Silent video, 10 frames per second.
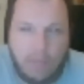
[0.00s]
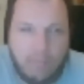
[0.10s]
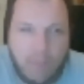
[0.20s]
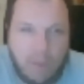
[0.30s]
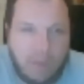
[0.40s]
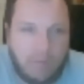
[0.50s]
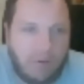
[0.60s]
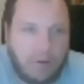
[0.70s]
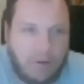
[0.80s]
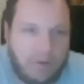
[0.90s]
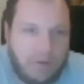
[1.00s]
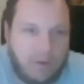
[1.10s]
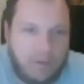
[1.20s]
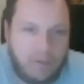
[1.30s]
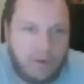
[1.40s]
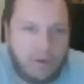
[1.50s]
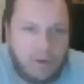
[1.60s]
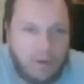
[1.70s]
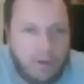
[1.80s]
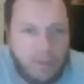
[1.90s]
a mixed audience. There's no
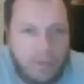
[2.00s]
golden